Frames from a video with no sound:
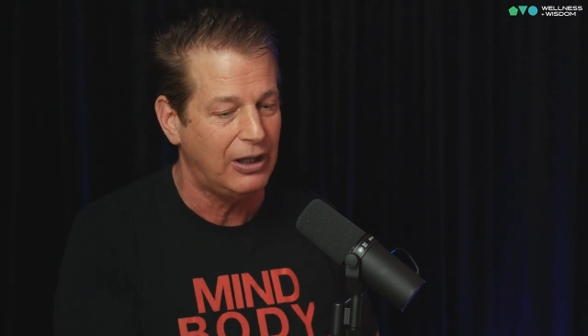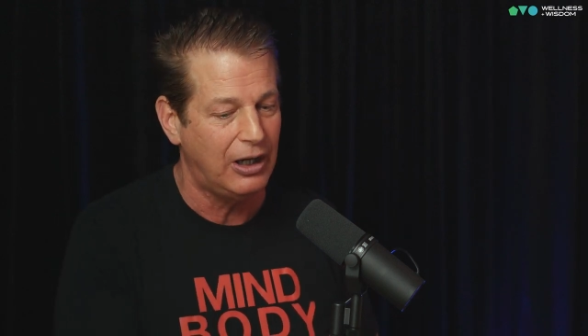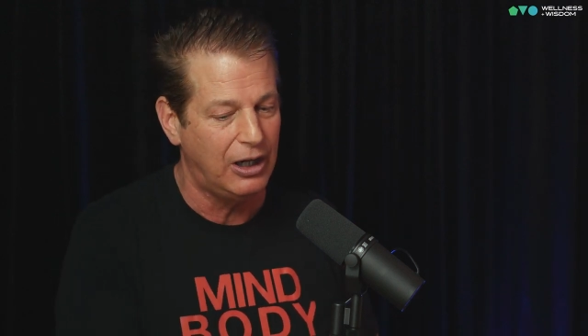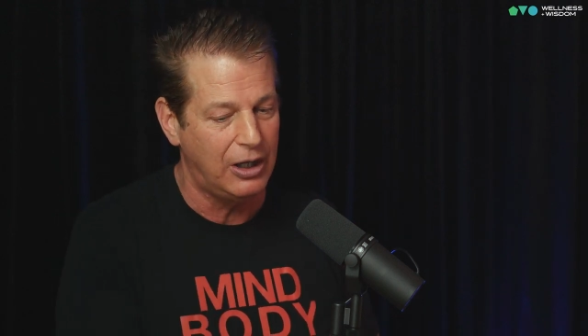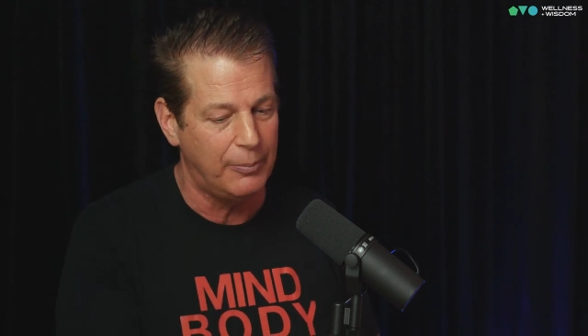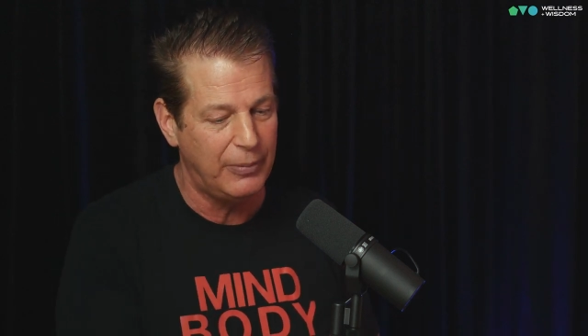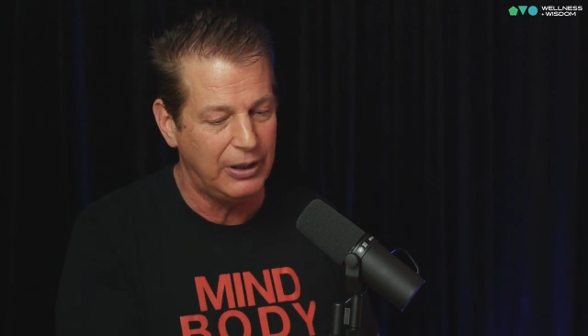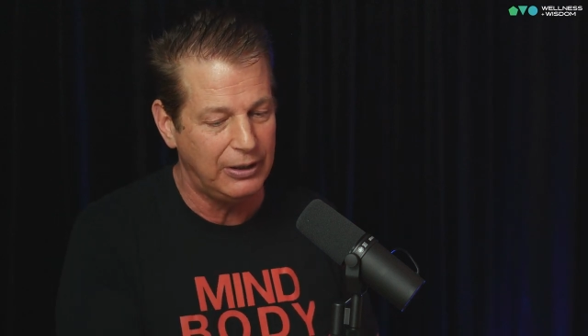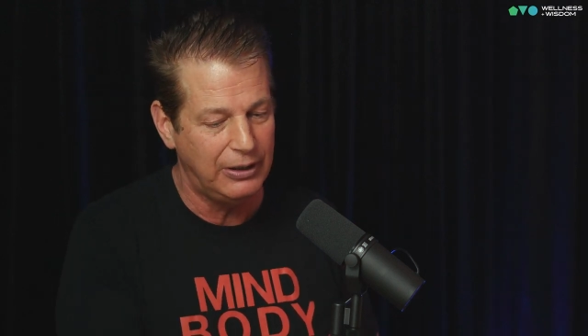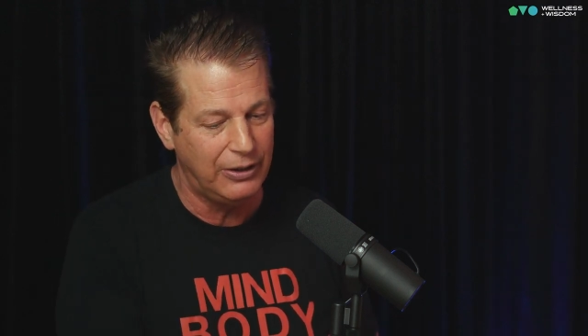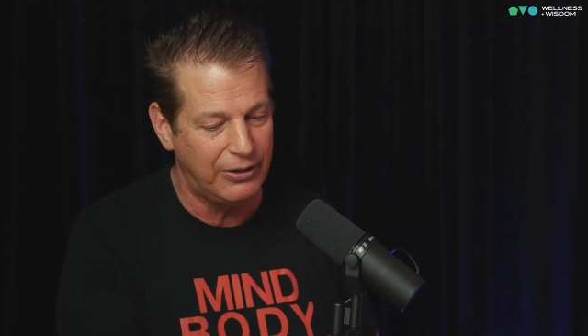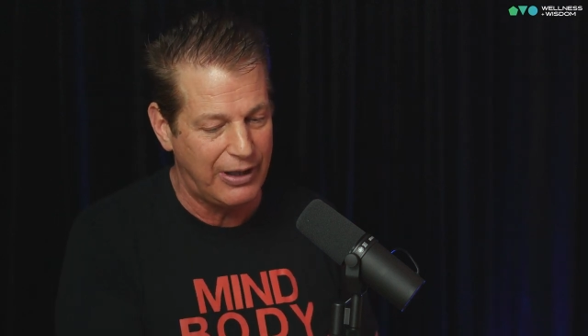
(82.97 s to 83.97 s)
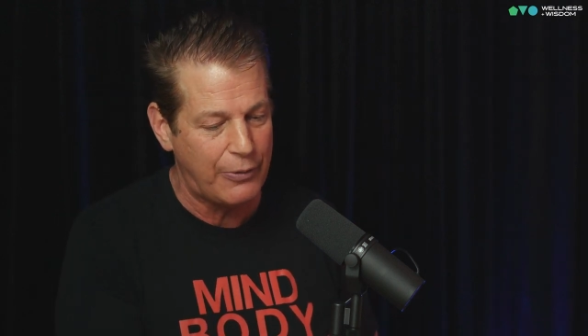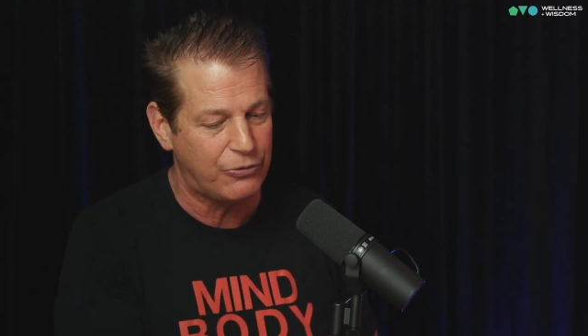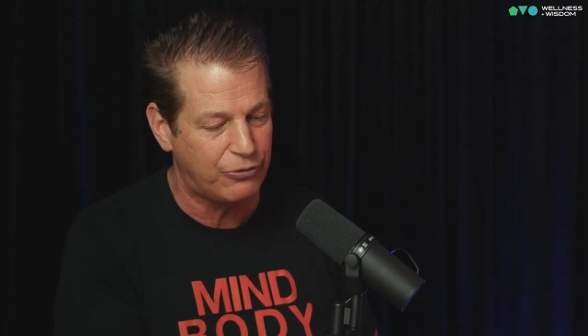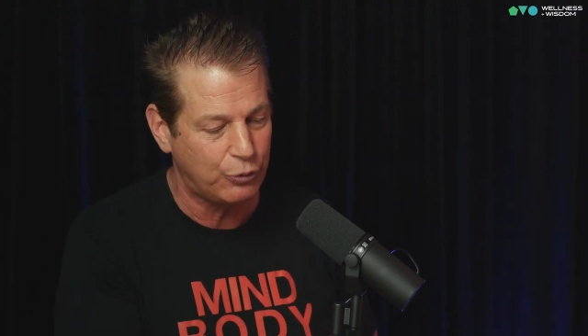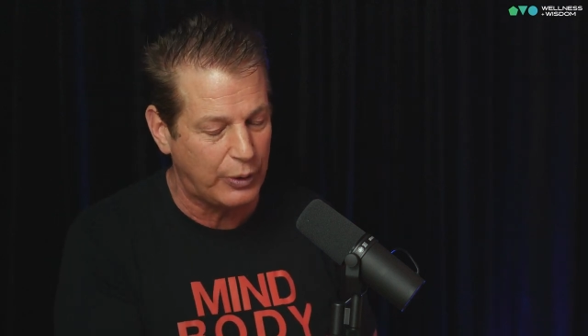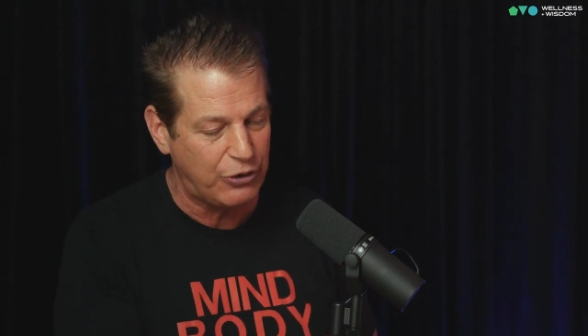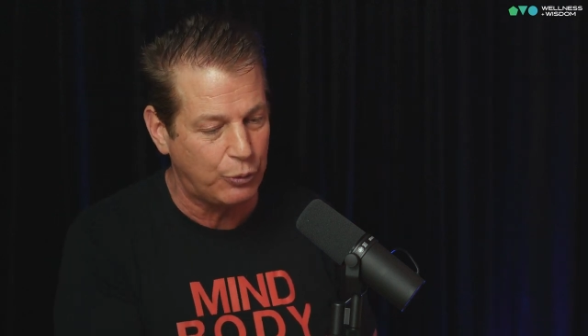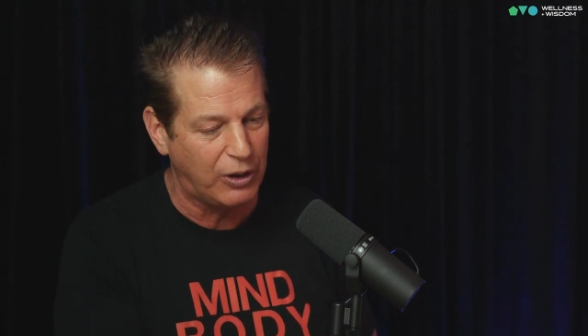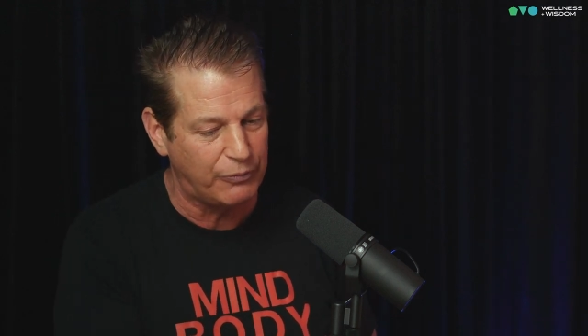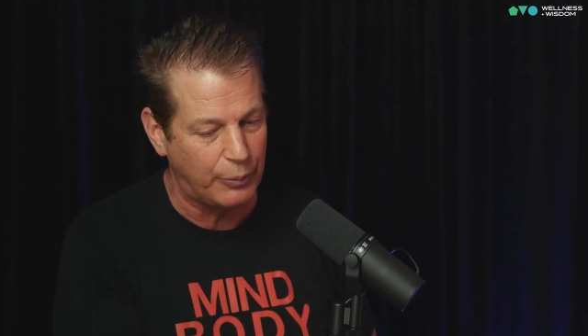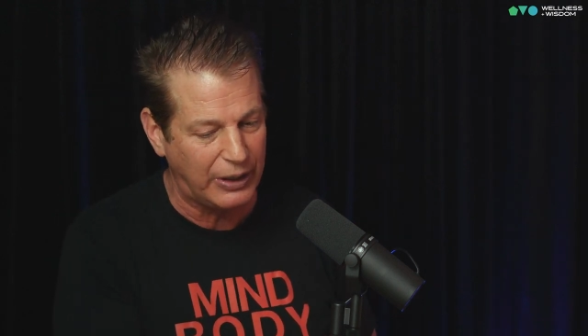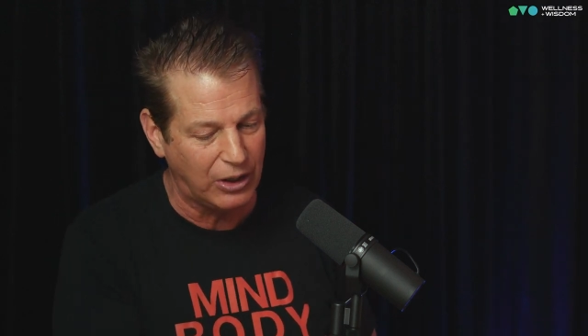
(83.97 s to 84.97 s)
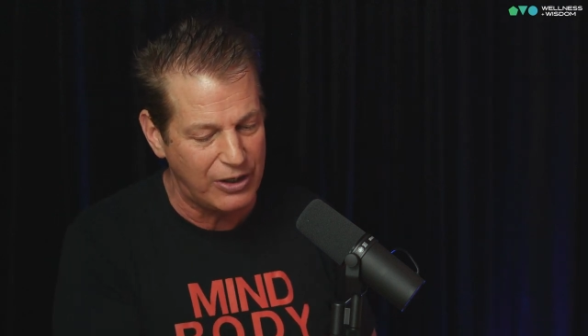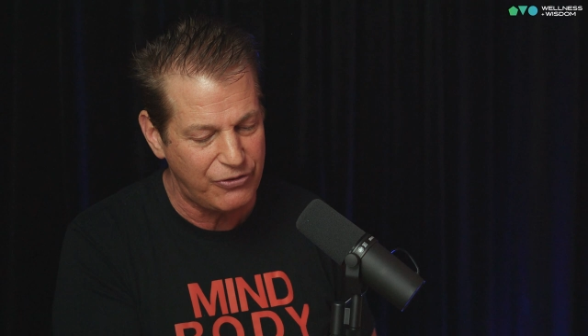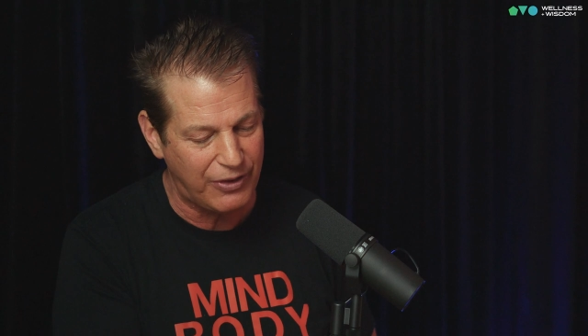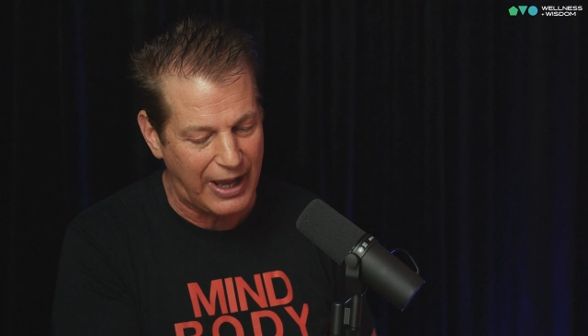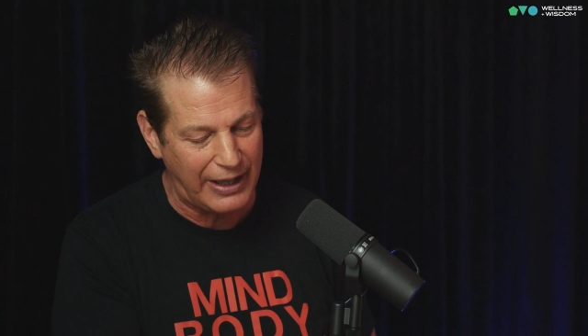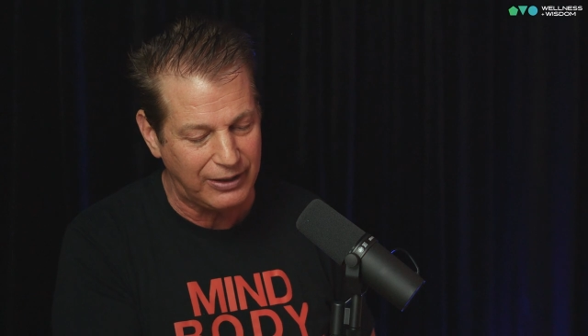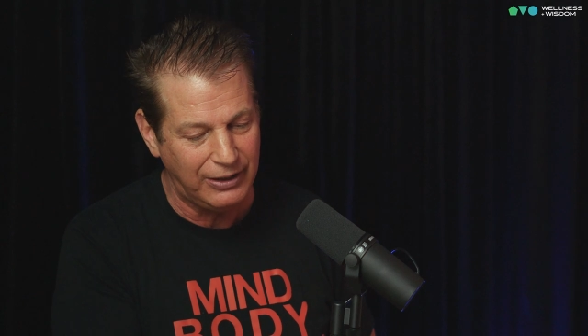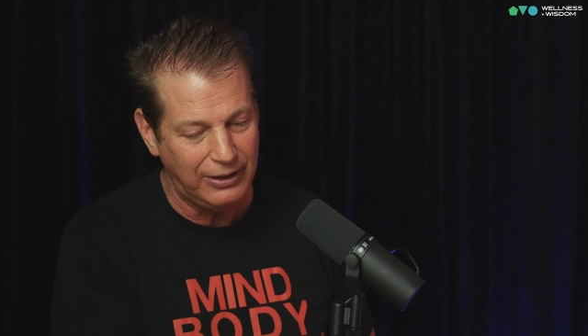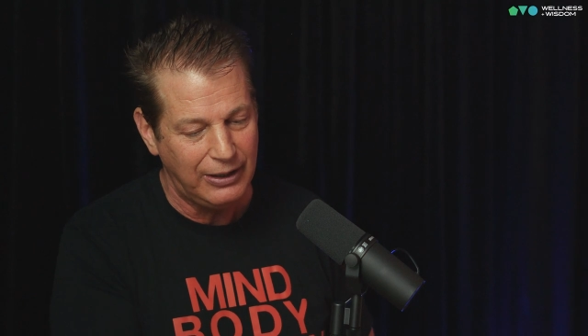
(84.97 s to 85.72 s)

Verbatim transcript: um, it, and that was 2012 when we launched that.